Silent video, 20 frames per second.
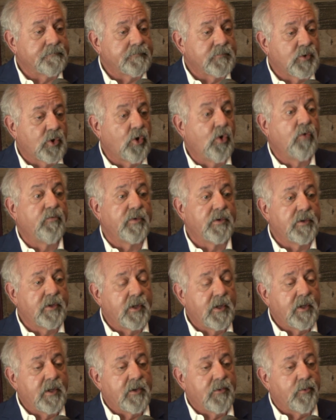COVID,
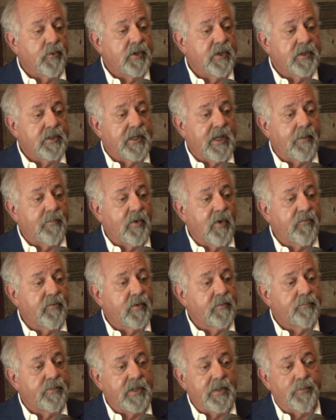when it came
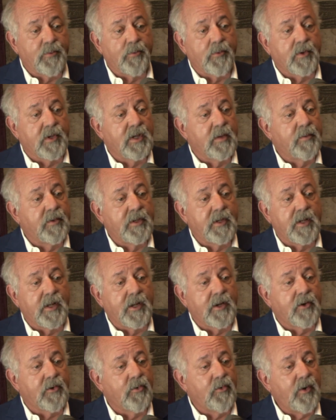over, people were coming in
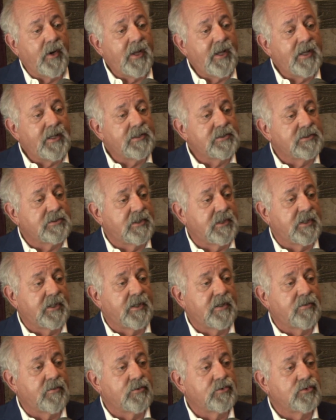like crazy to
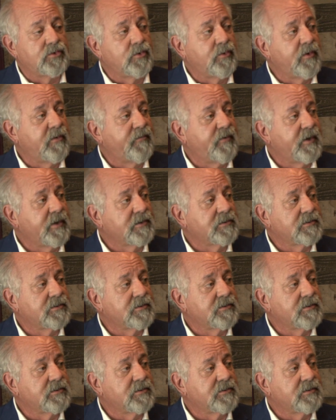get their jewelry fixed.